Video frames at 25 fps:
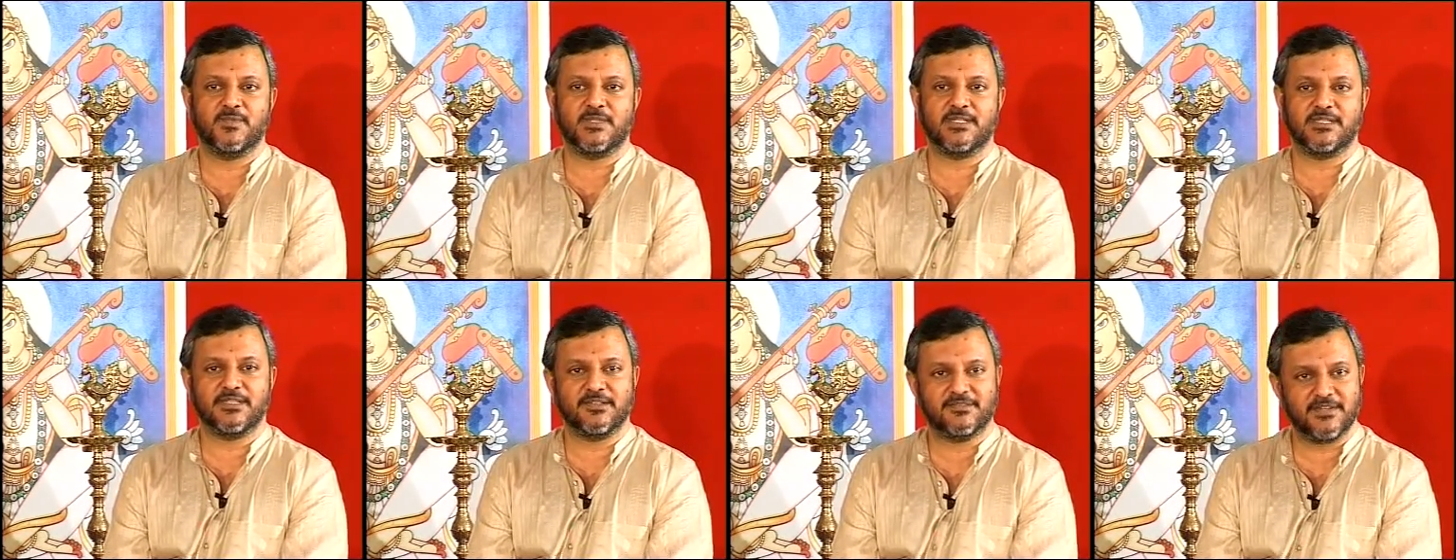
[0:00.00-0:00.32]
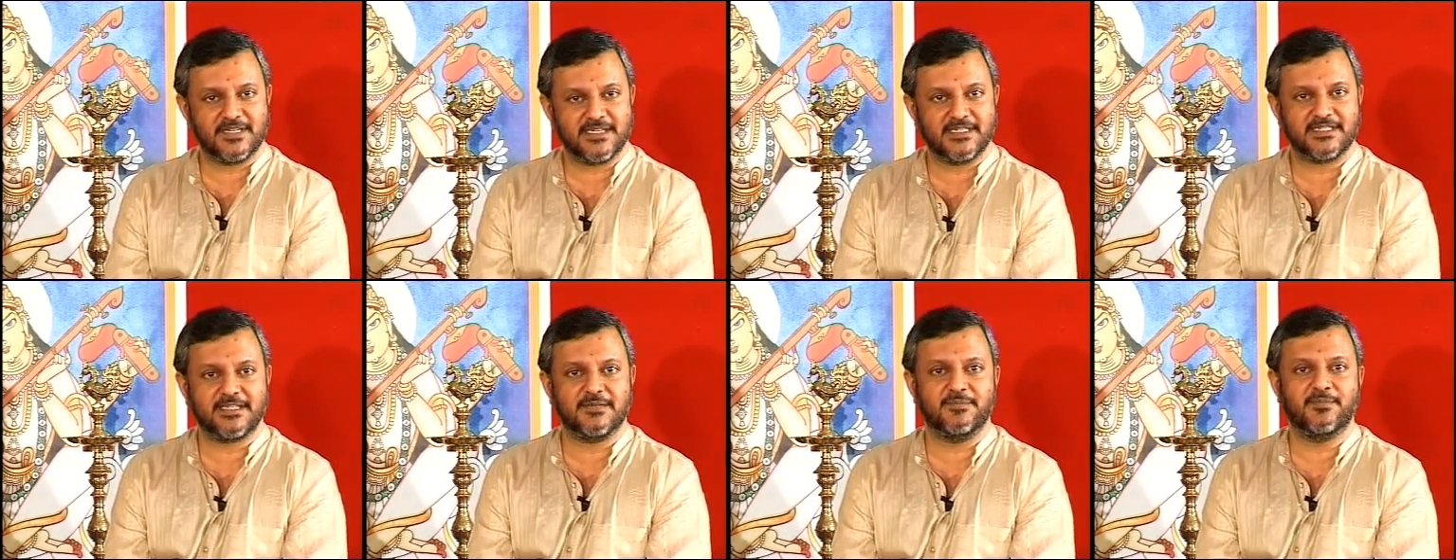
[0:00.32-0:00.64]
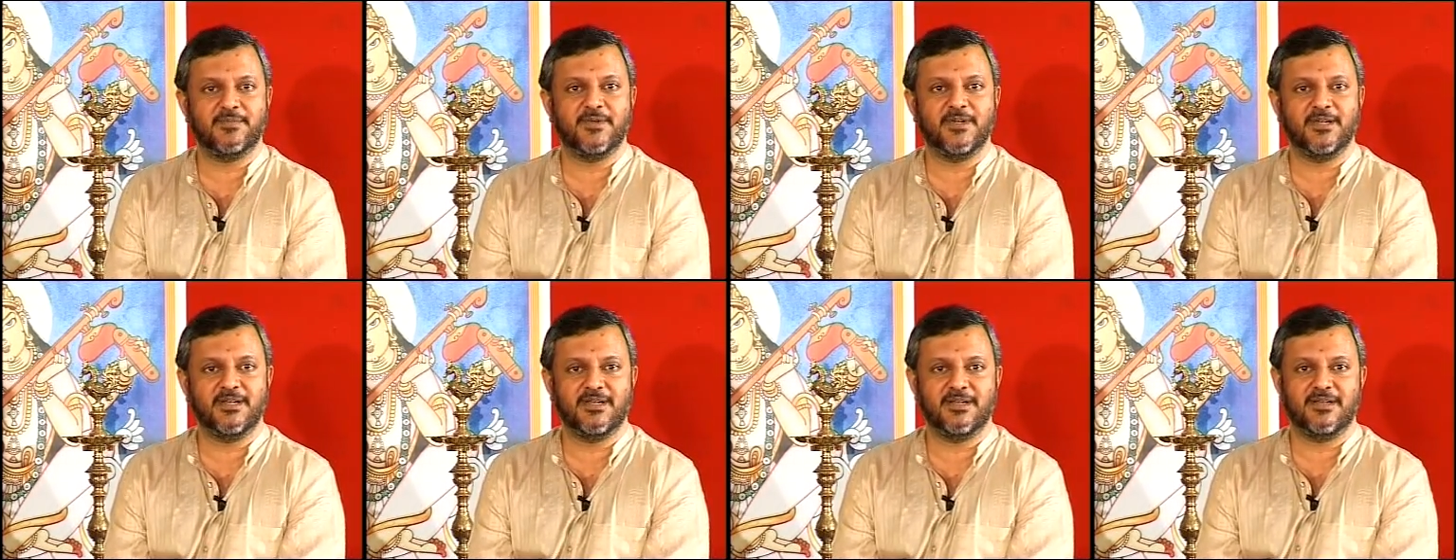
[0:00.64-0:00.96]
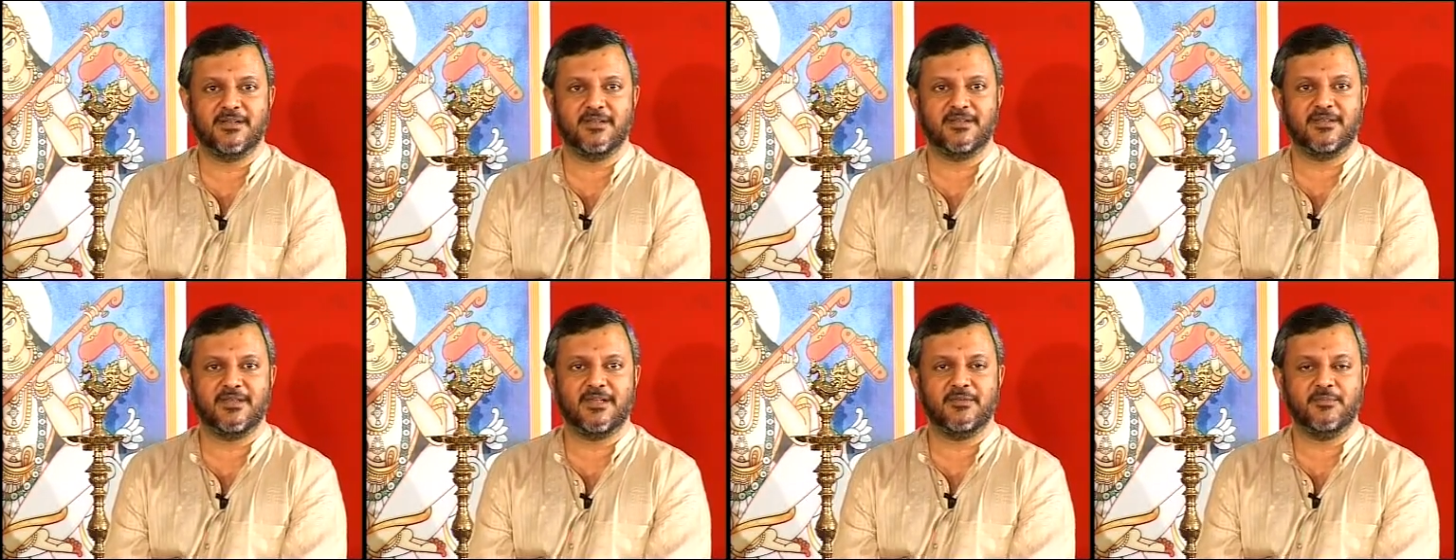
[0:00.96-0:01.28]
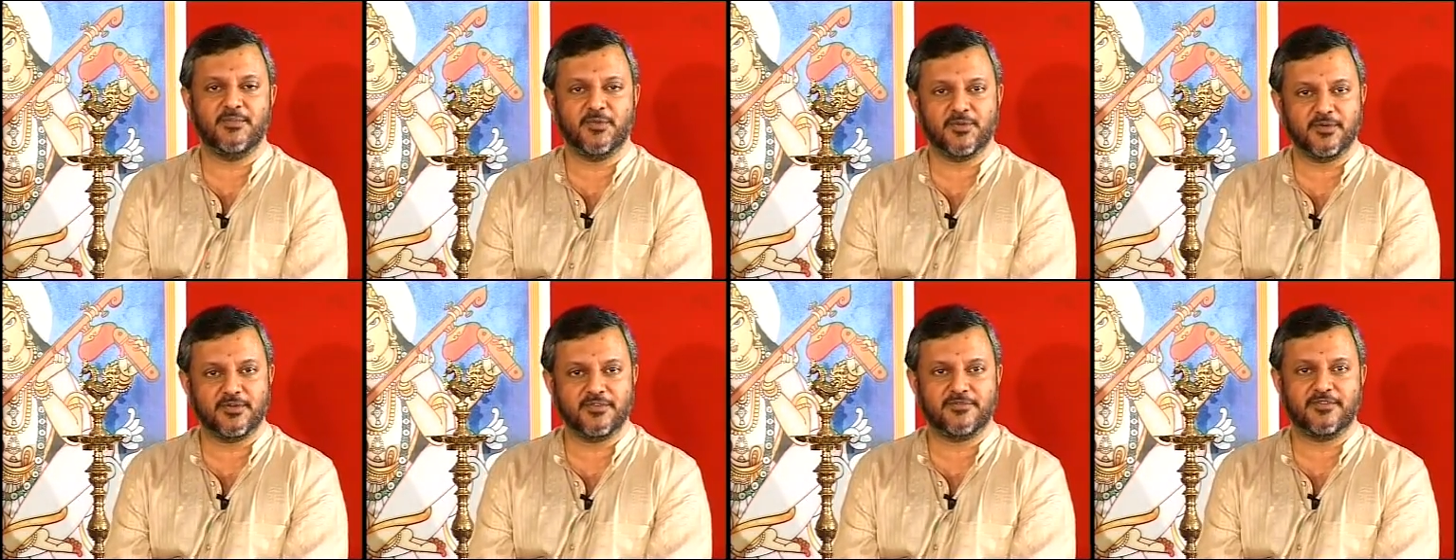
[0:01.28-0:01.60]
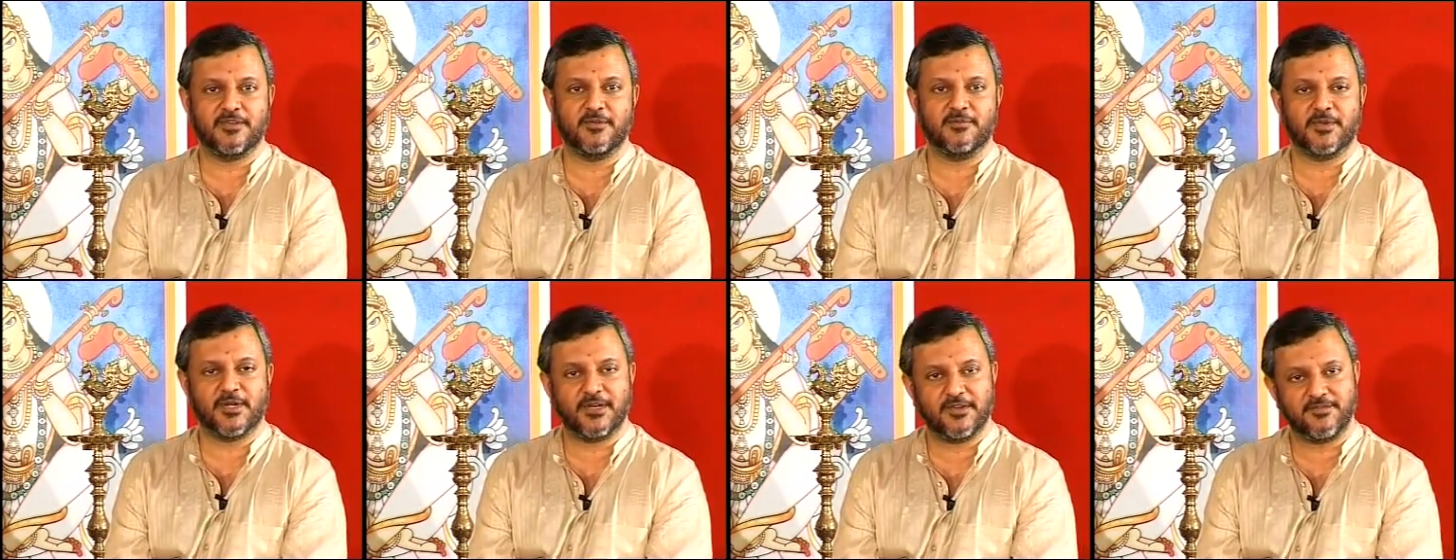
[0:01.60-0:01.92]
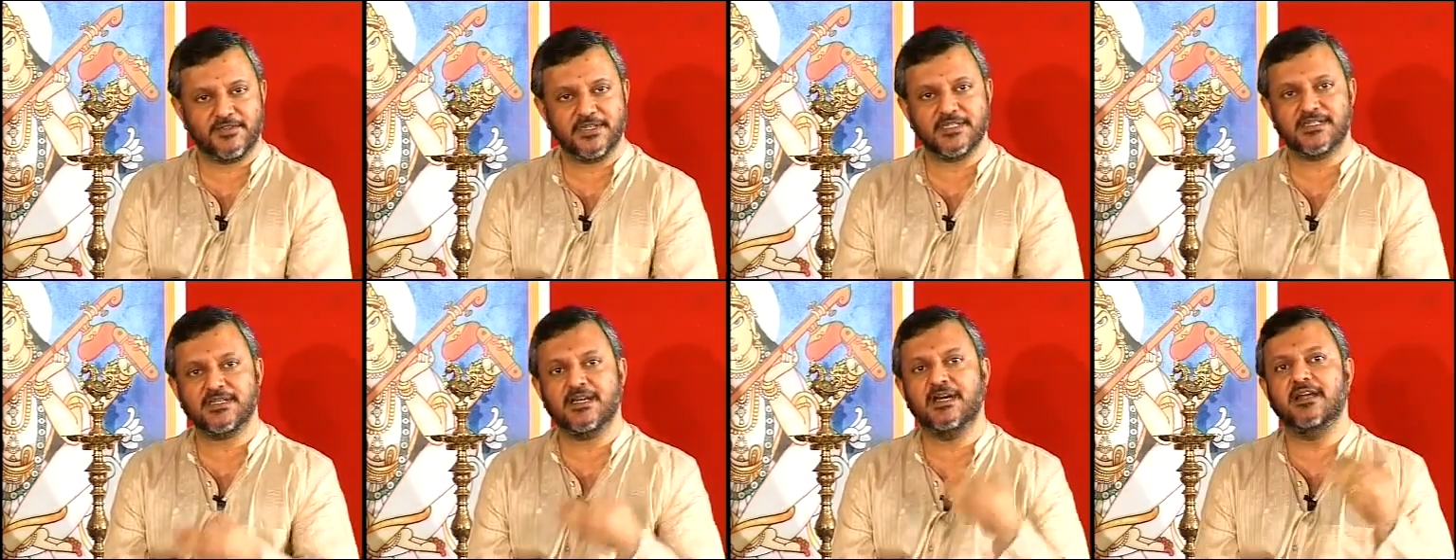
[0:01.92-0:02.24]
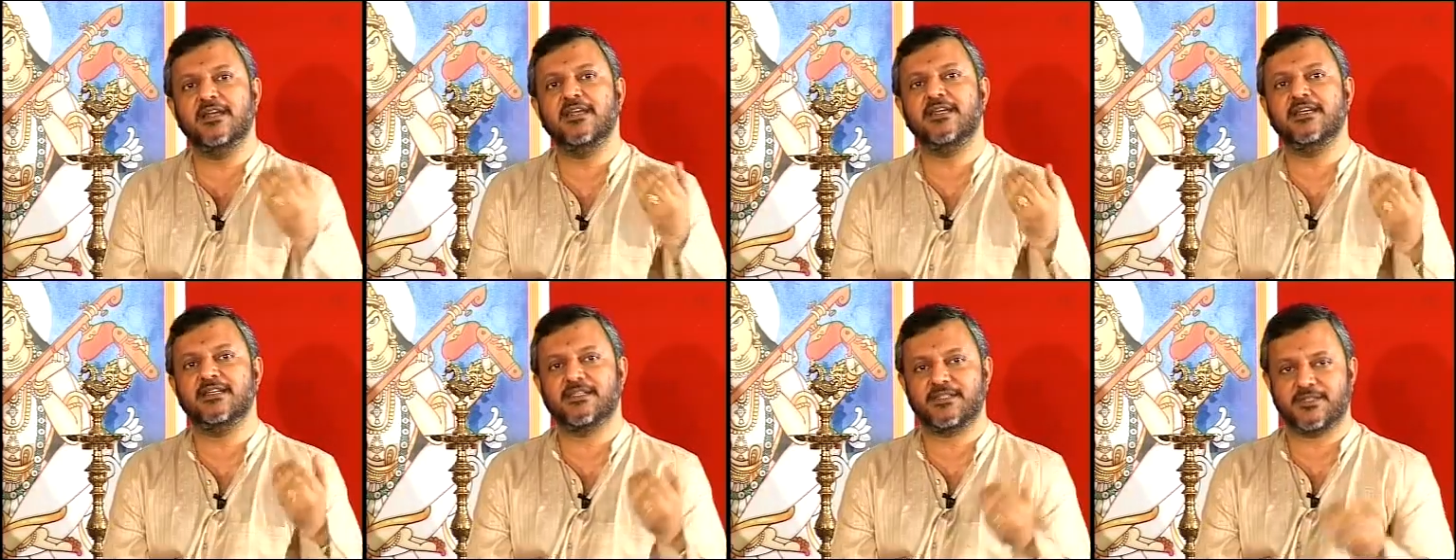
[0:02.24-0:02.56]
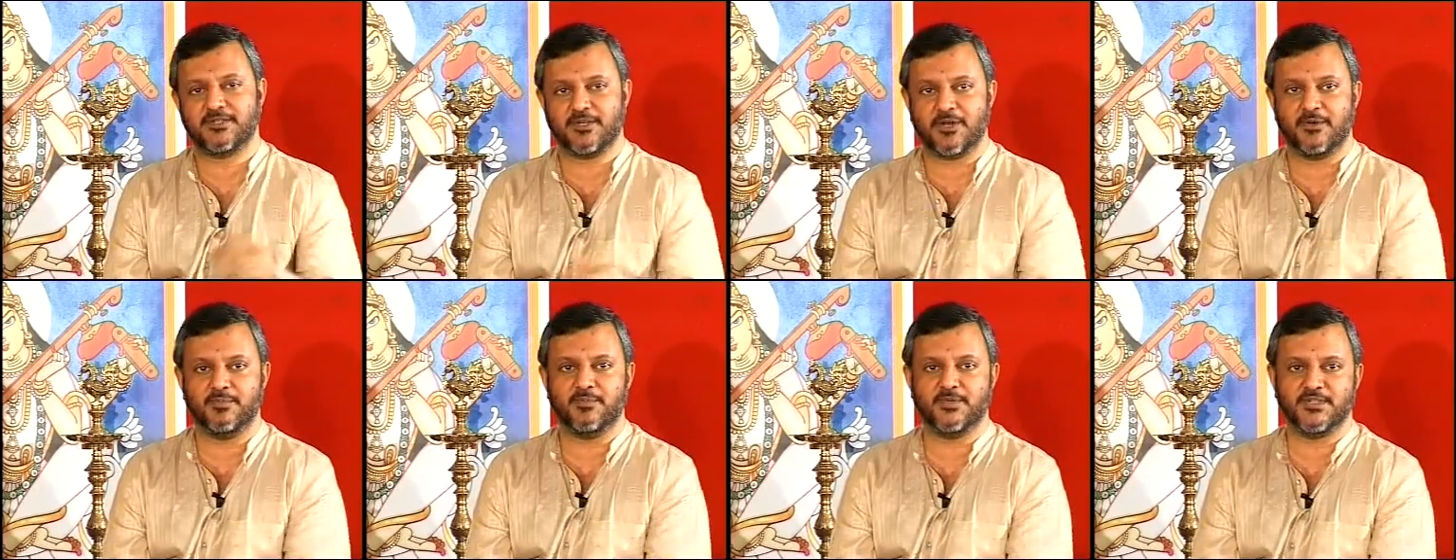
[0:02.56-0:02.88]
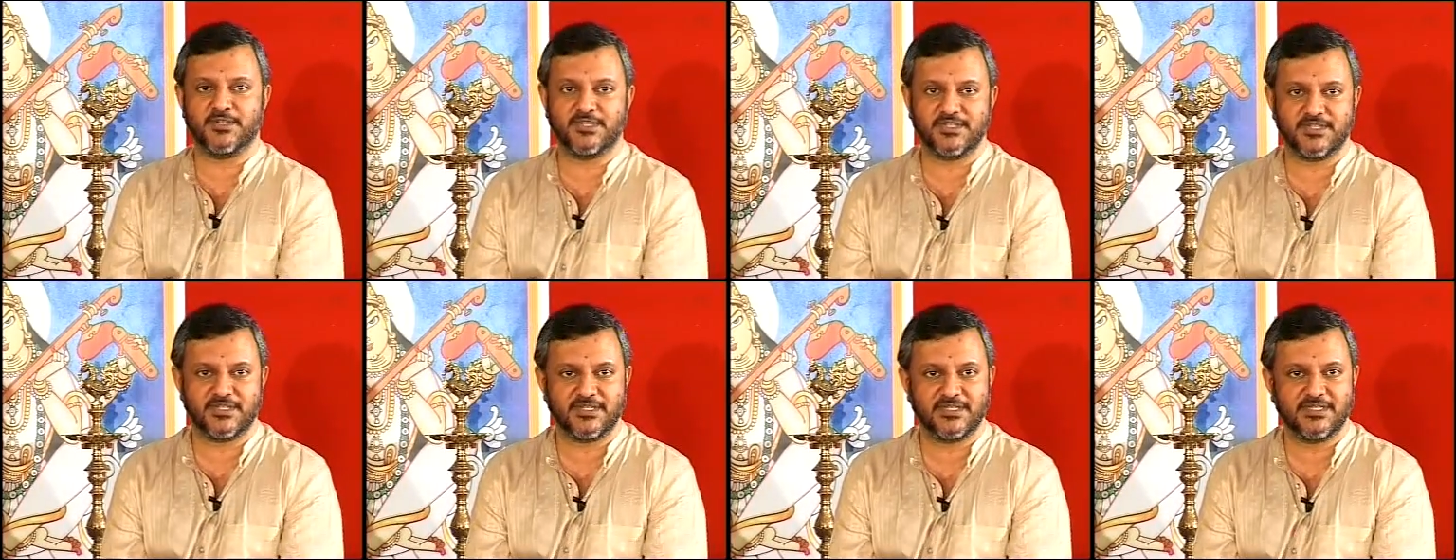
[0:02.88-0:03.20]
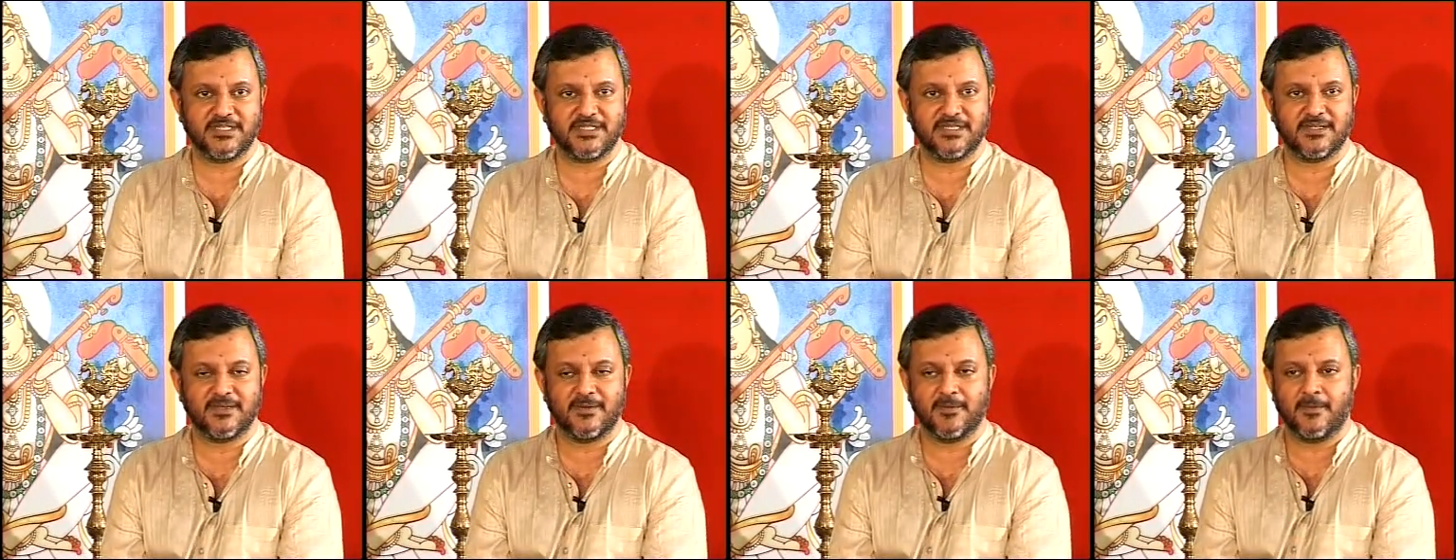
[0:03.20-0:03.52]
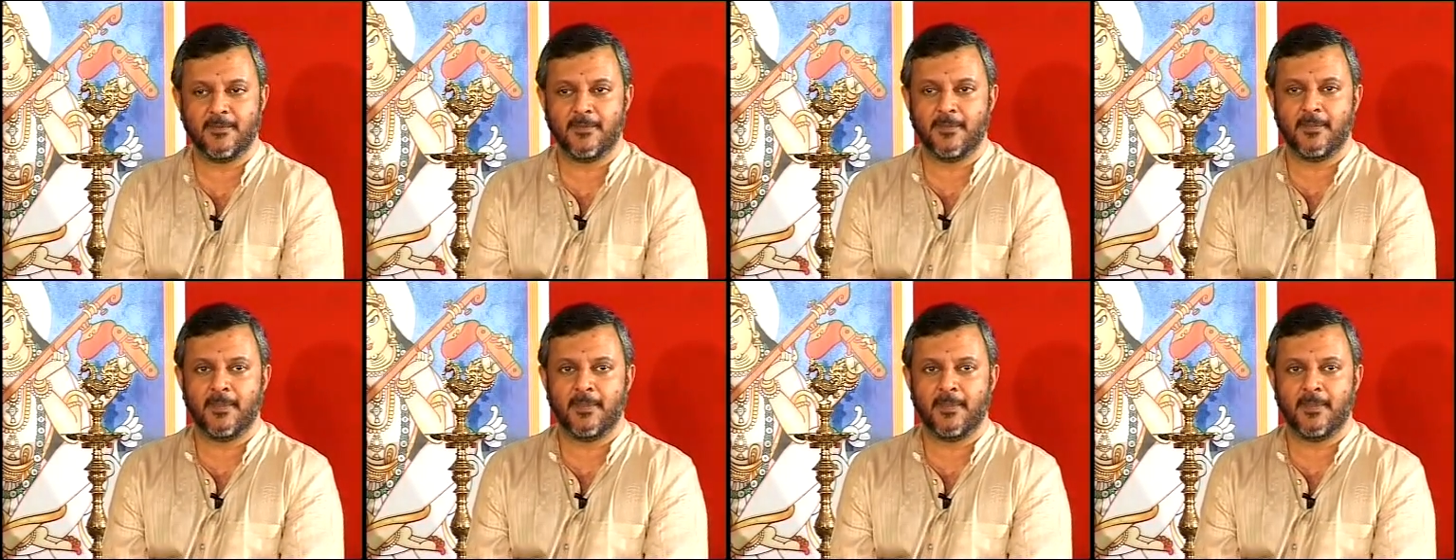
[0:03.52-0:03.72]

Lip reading: which is a very simple and beautiful, one of his earliest compositions,